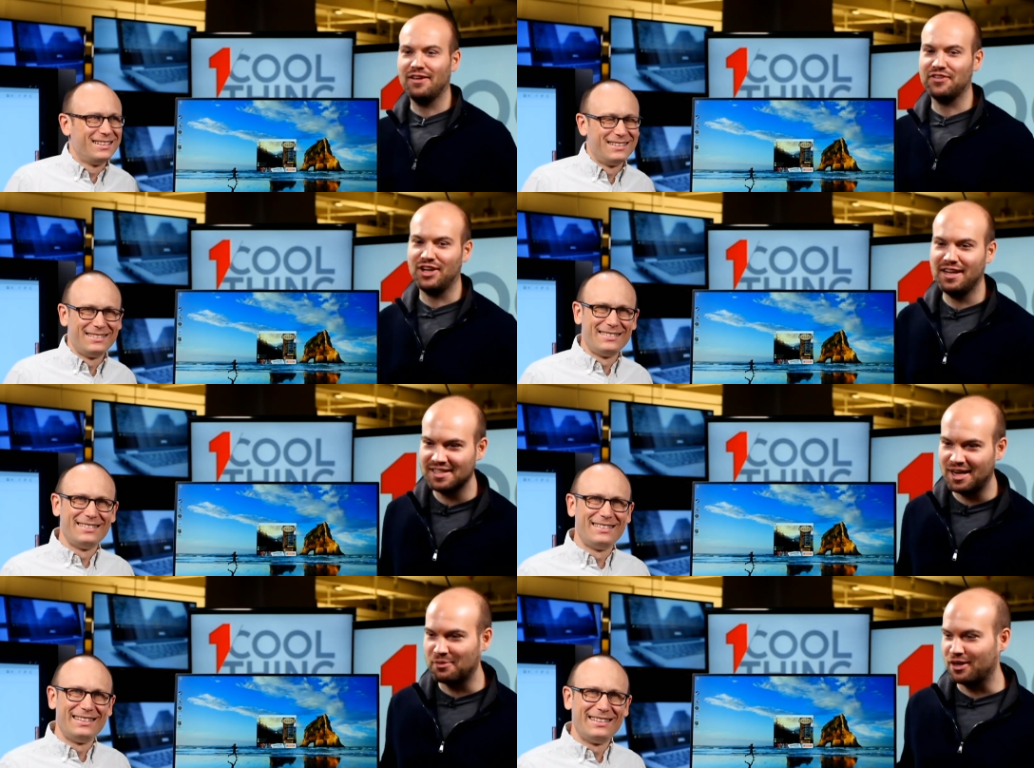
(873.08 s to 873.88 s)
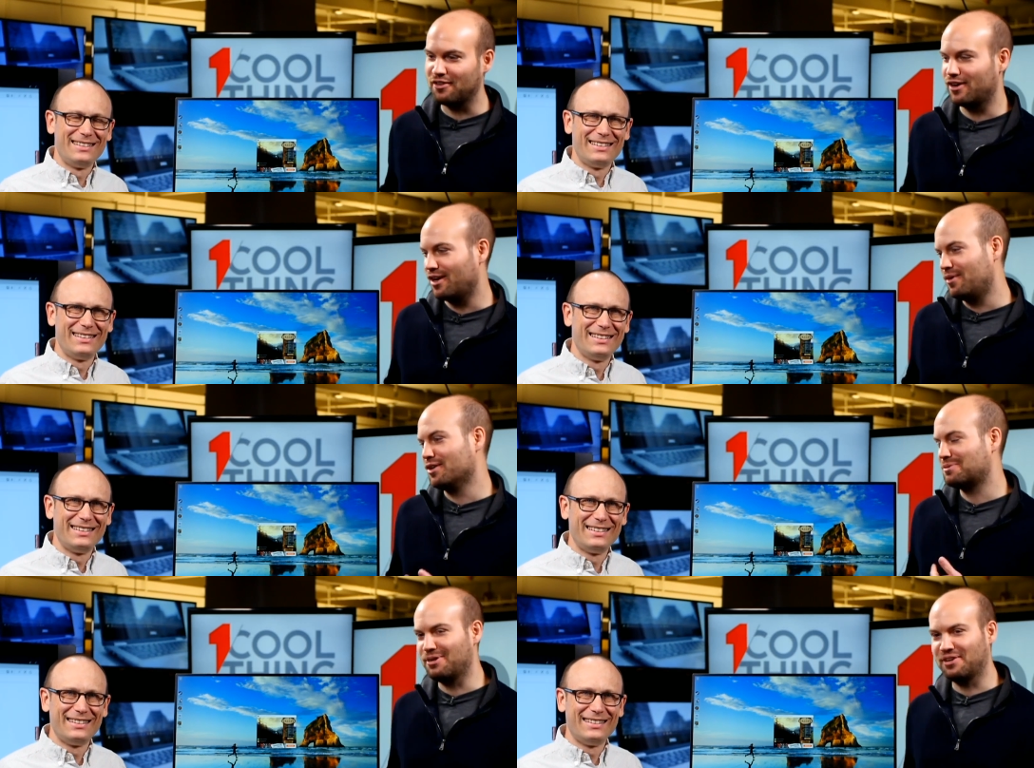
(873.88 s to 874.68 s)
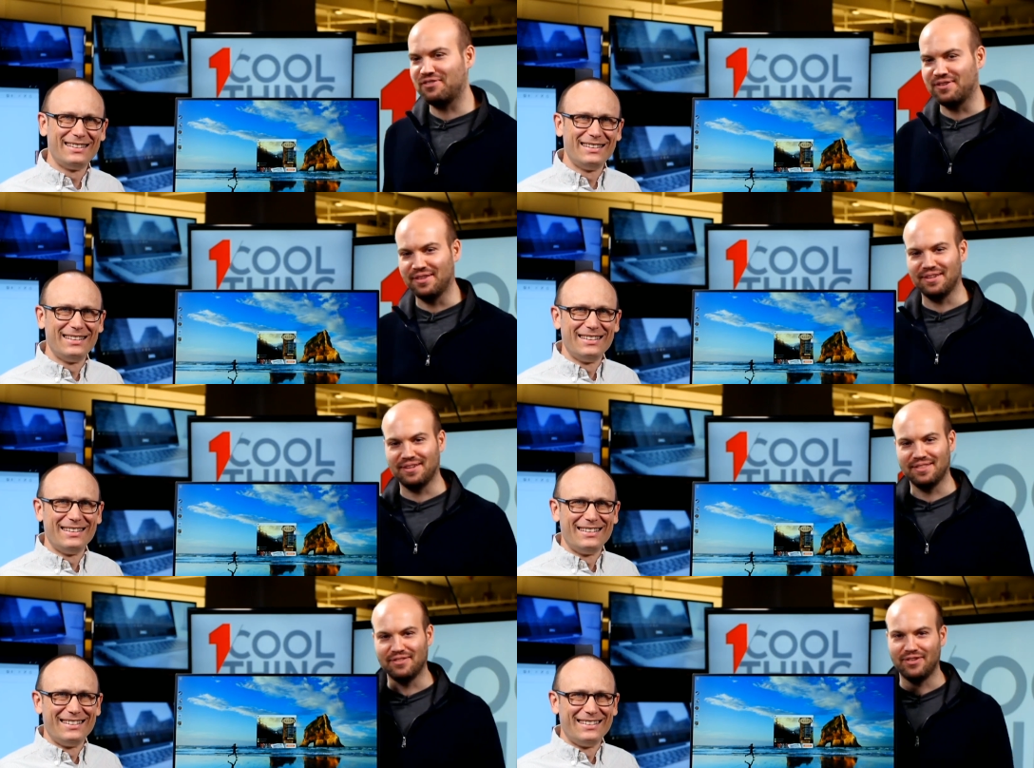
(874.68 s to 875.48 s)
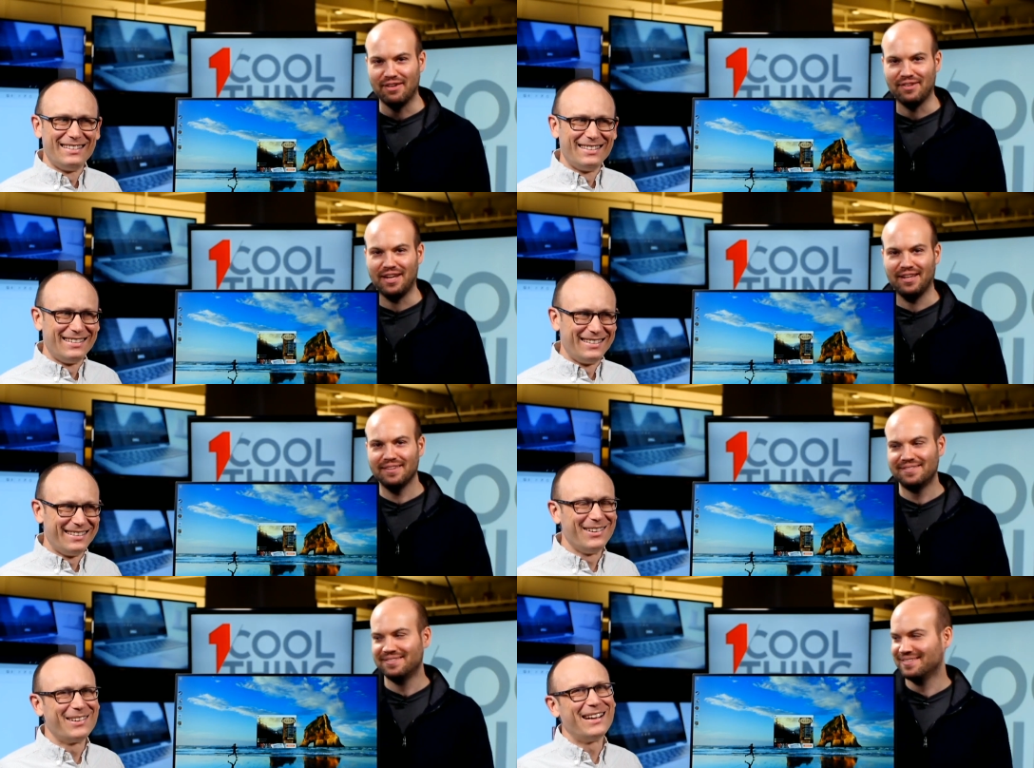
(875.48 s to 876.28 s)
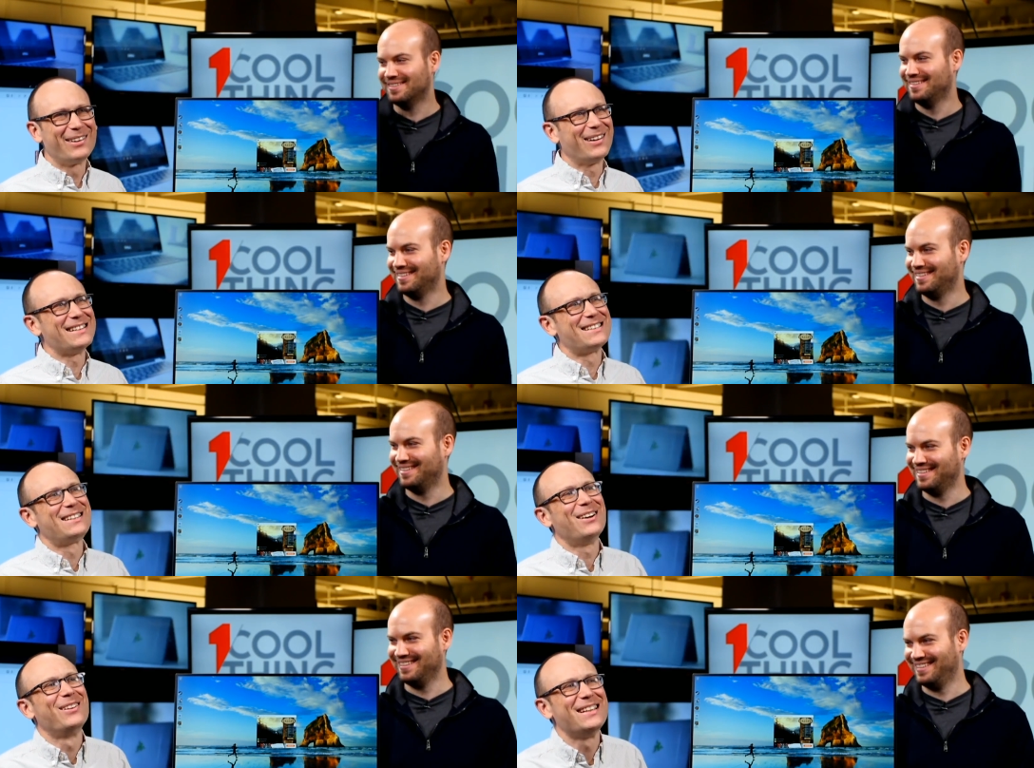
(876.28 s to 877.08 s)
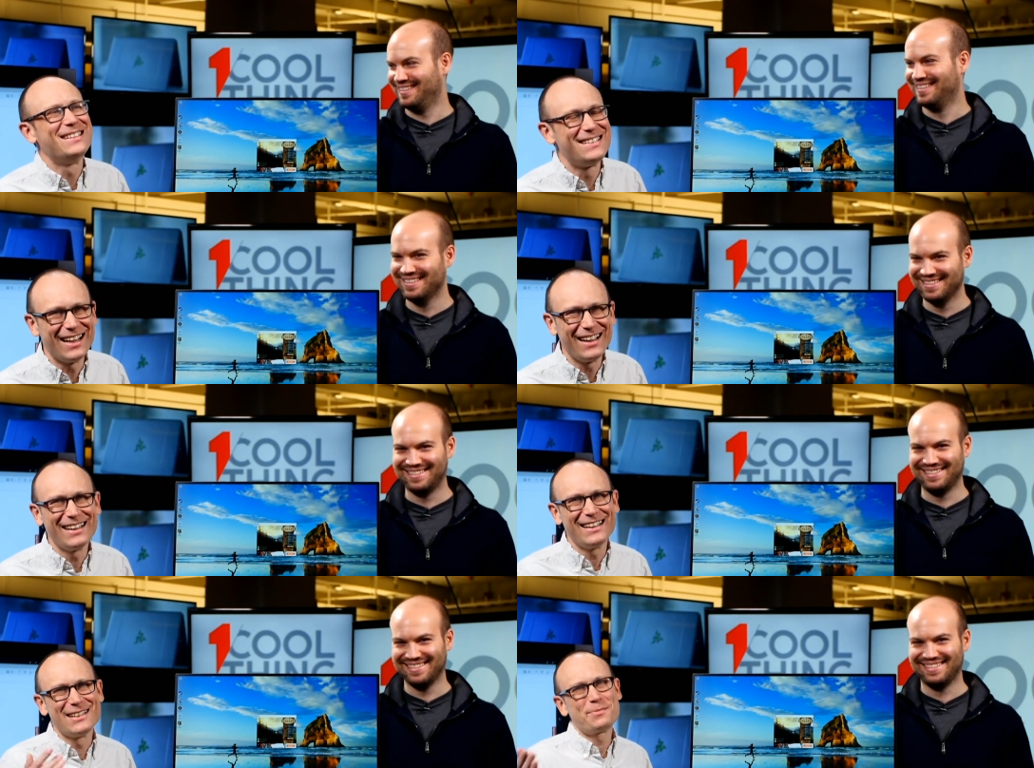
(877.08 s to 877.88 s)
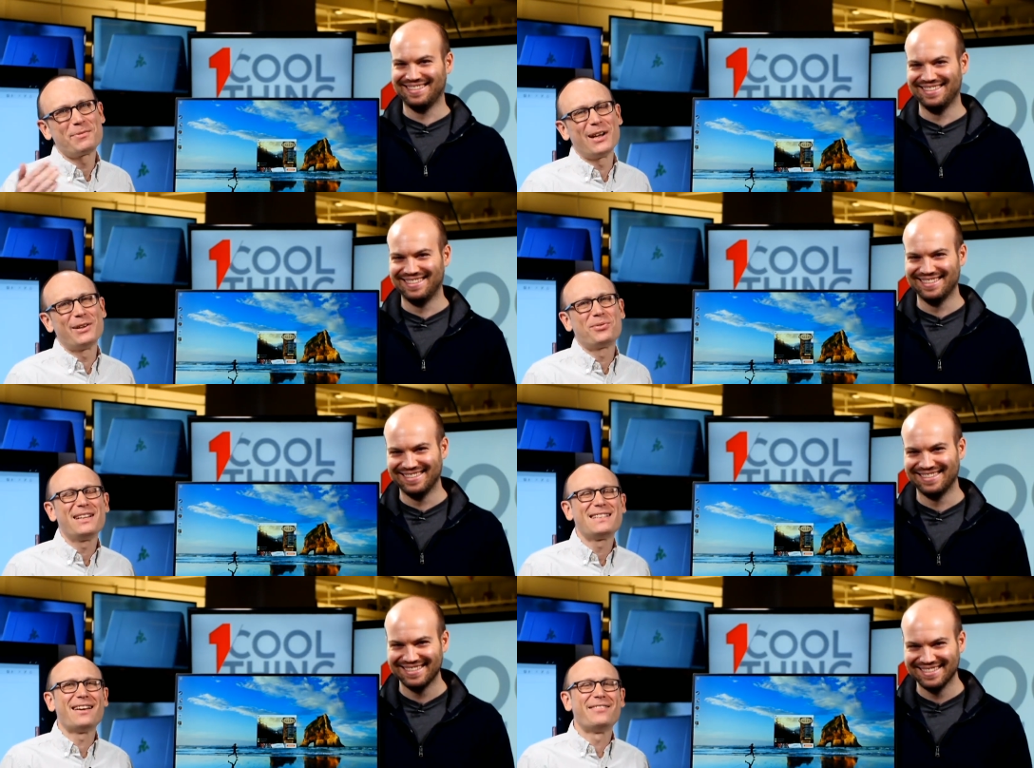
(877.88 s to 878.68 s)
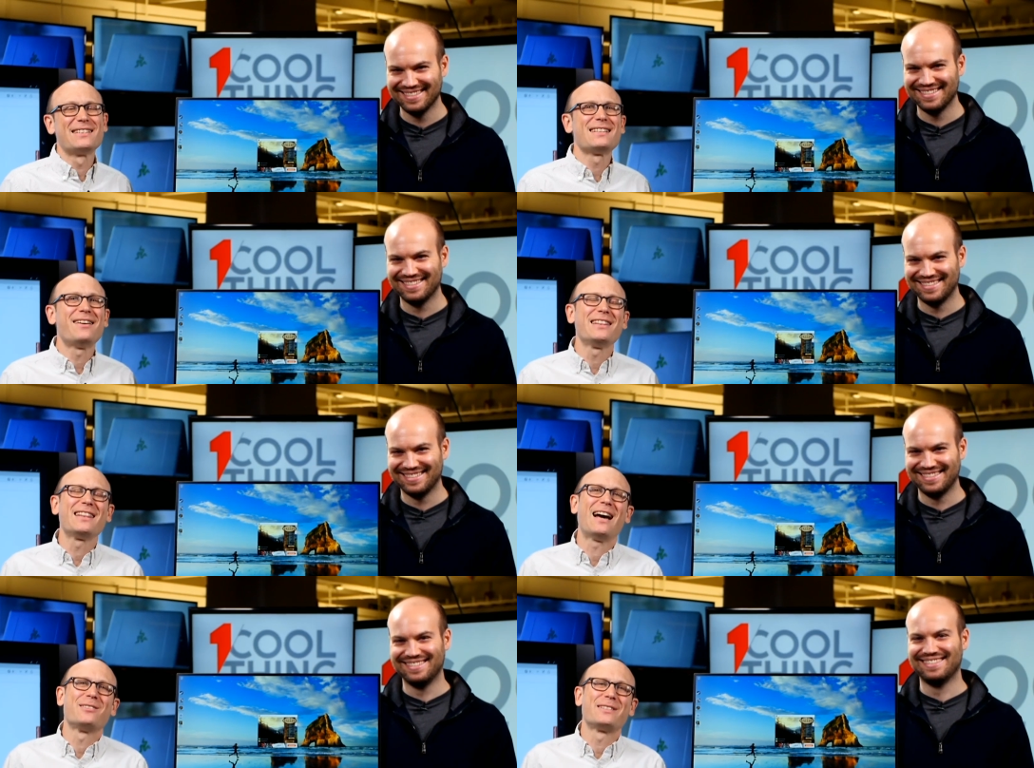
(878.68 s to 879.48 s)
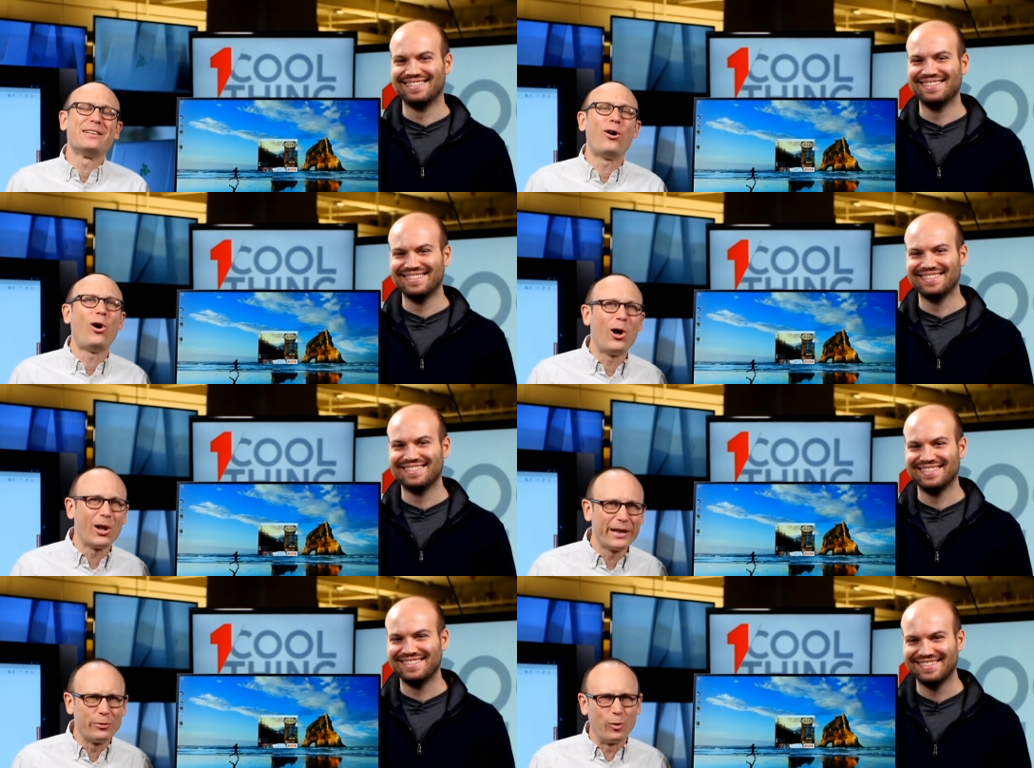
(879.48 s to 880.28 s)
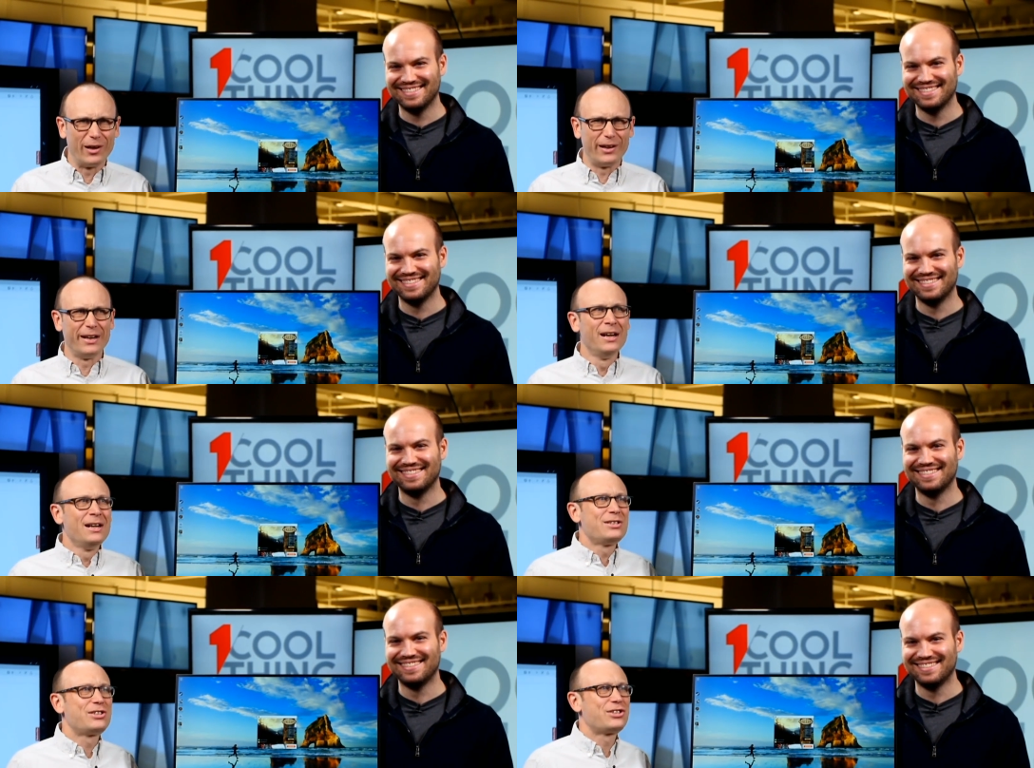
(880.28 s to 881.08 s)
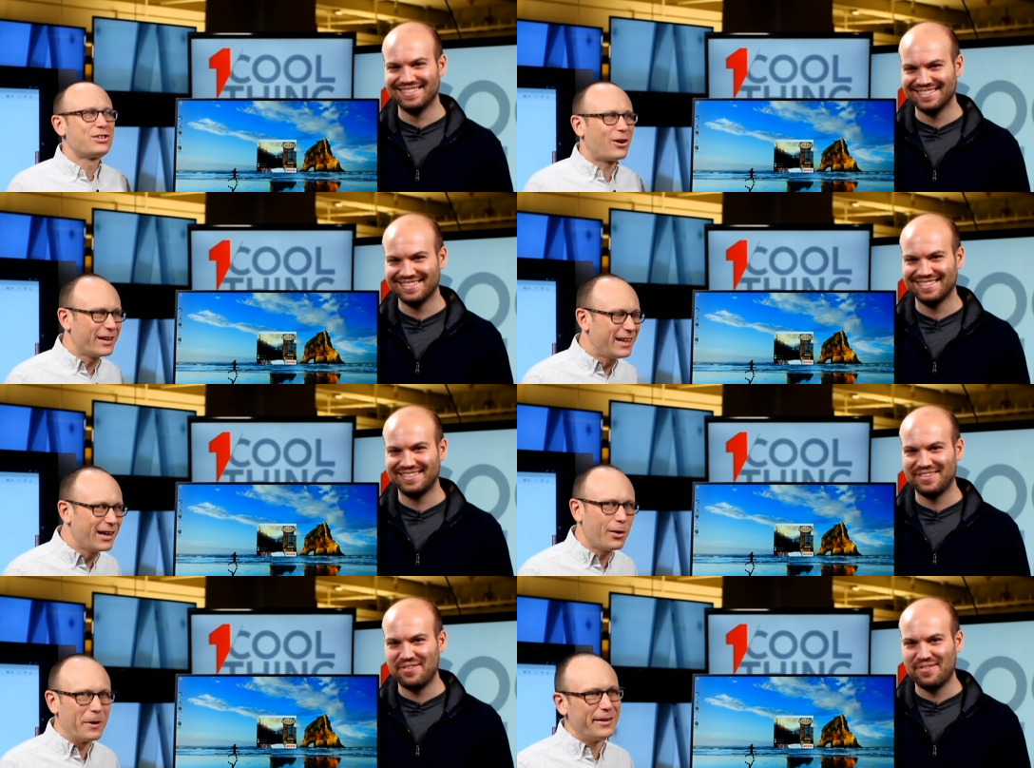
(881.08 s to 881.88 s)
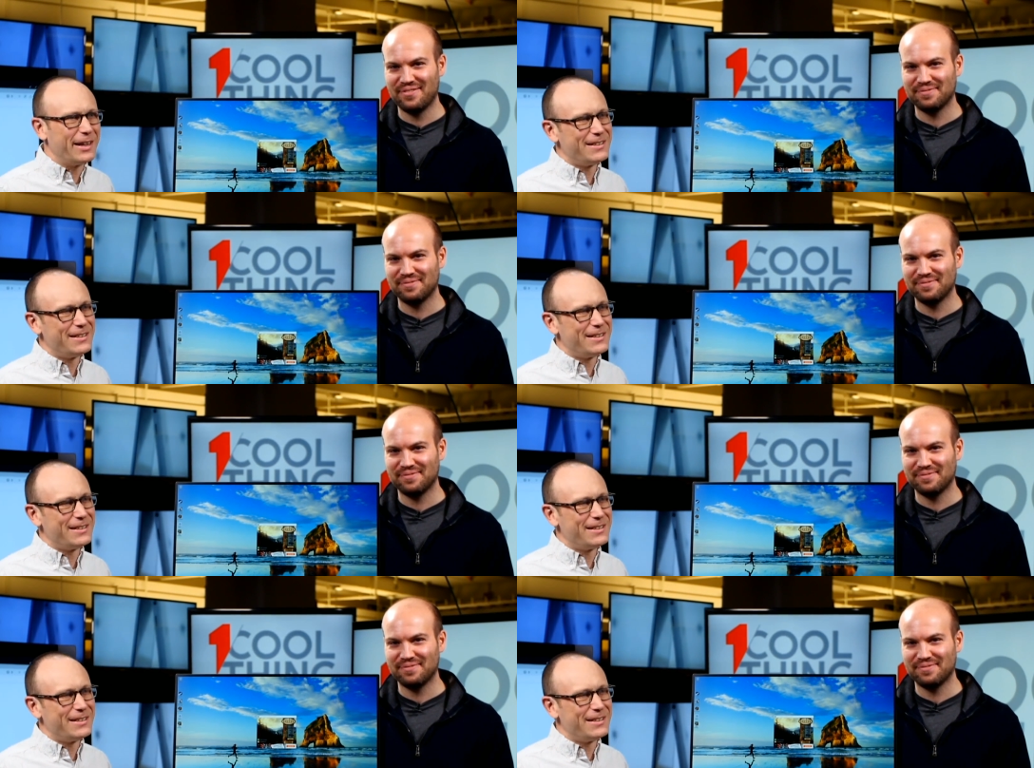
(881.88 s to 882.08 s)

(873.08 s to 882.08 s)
Speaker 1: if your heat's not working very well, spring for the 580.
Speaker 2: Okay, great. So the Dell Inspiron 27 7000 all-in-one, starting around